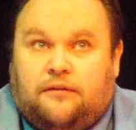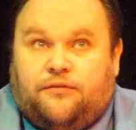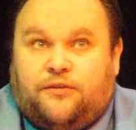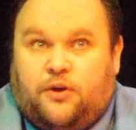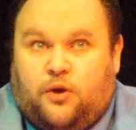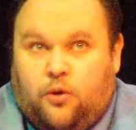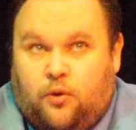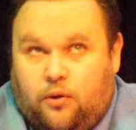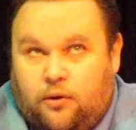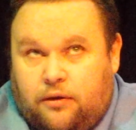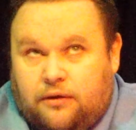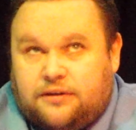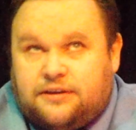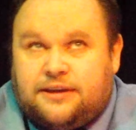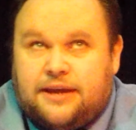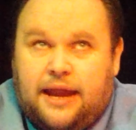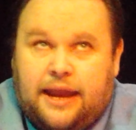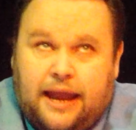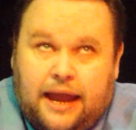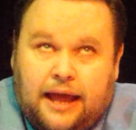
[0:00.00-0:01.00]
Of
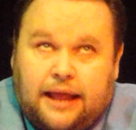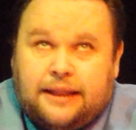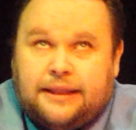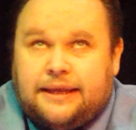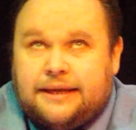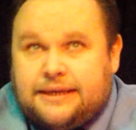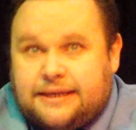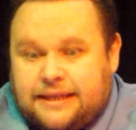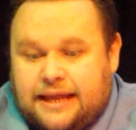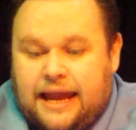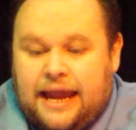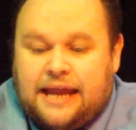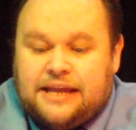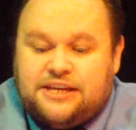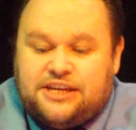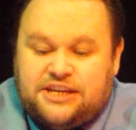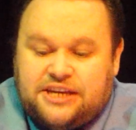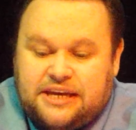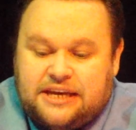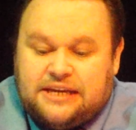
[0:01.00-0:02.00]
course I
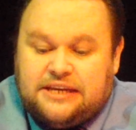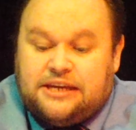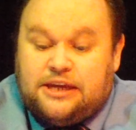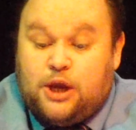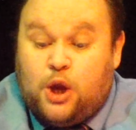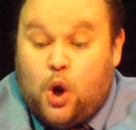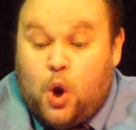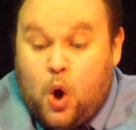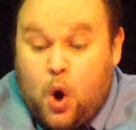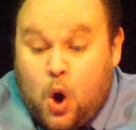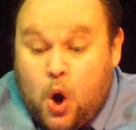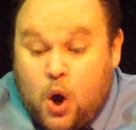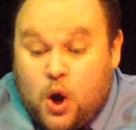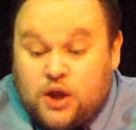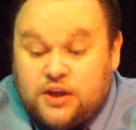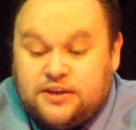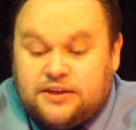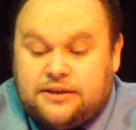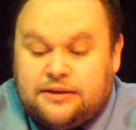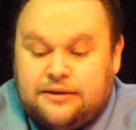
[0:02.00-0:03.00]
understand she's
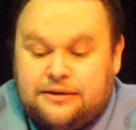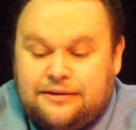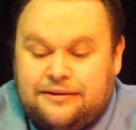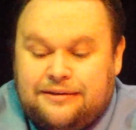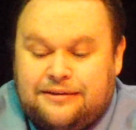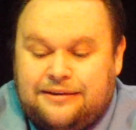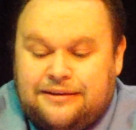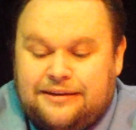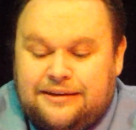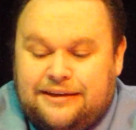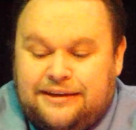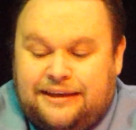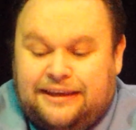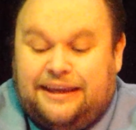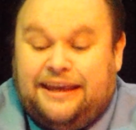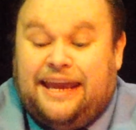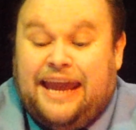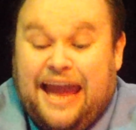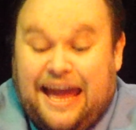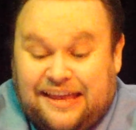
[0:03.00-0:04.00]
yours.
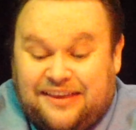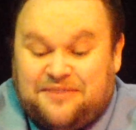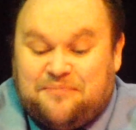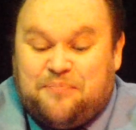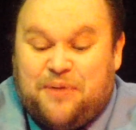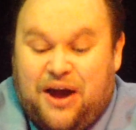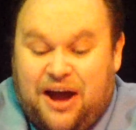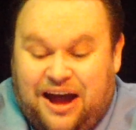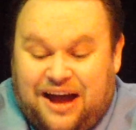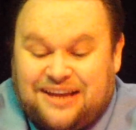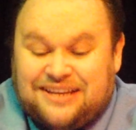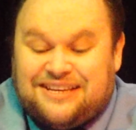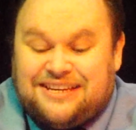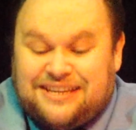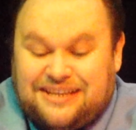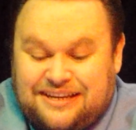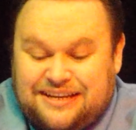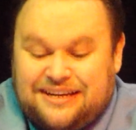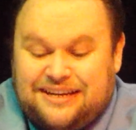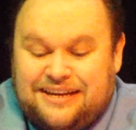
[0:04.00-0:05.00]
Yes,
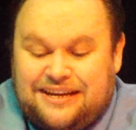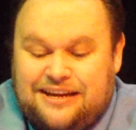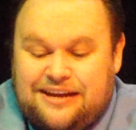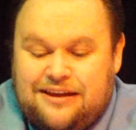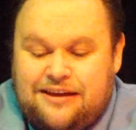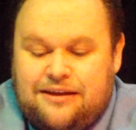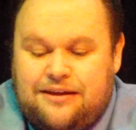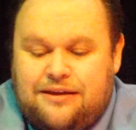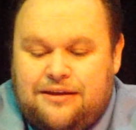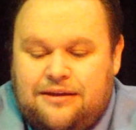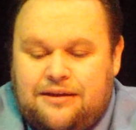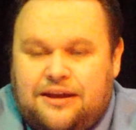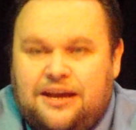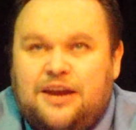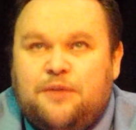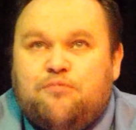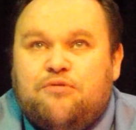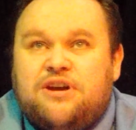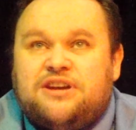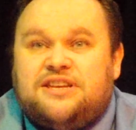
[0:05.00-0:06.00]
boss.
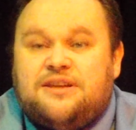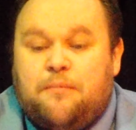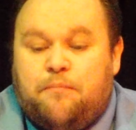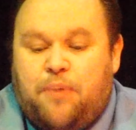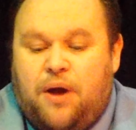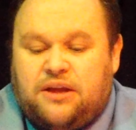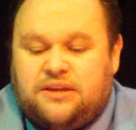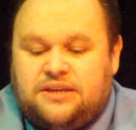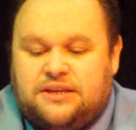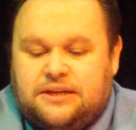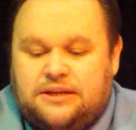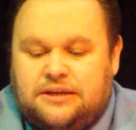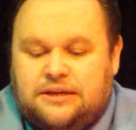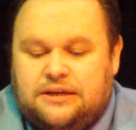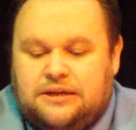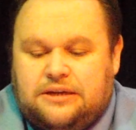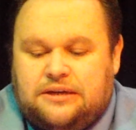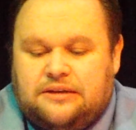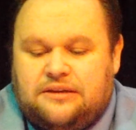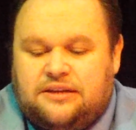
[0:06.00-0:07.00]
He pressed a button
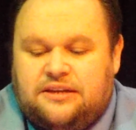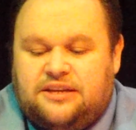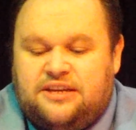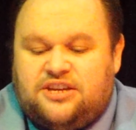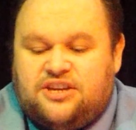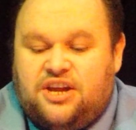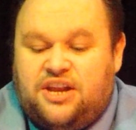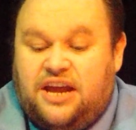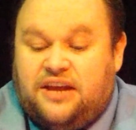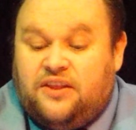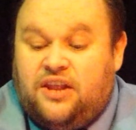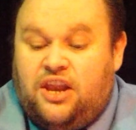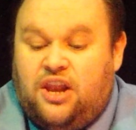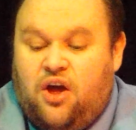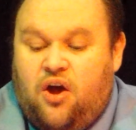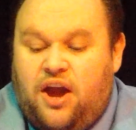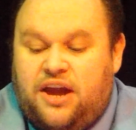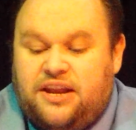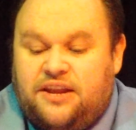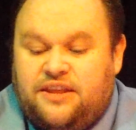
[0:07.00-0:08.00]
to disconnect
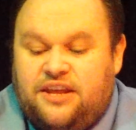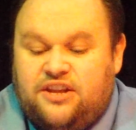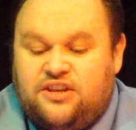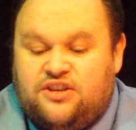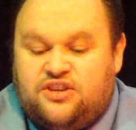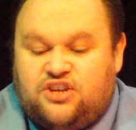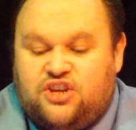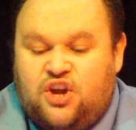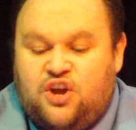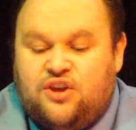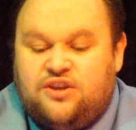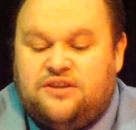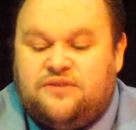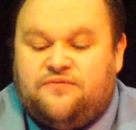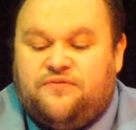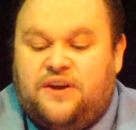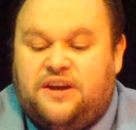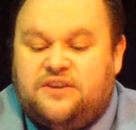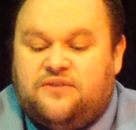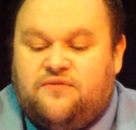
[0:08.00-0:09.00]
the line and then turned
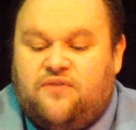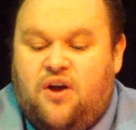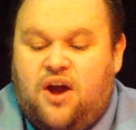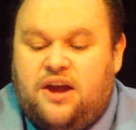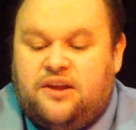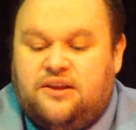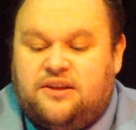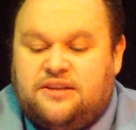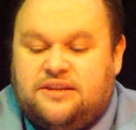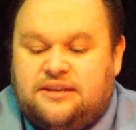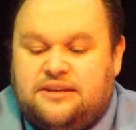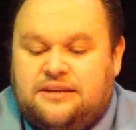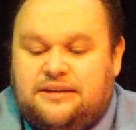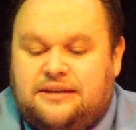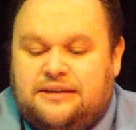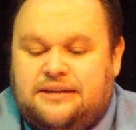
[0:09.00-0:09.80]
to face Violet.